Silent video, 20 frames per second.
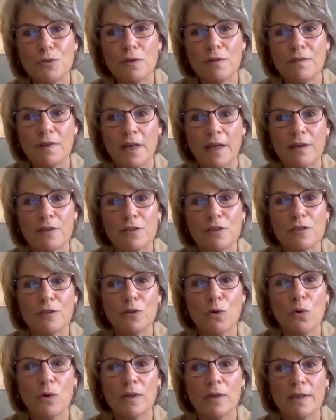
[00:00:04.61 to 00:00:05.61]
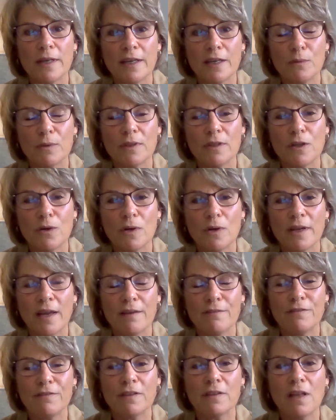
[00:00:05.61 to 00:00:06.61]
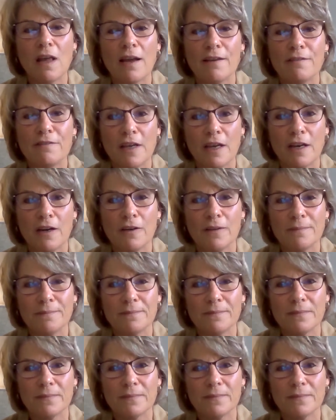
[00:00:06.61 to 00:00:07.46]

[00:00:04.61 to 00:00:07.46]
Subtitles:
Grief Counselor and Coordinator with Lower Cape Fear Life Care.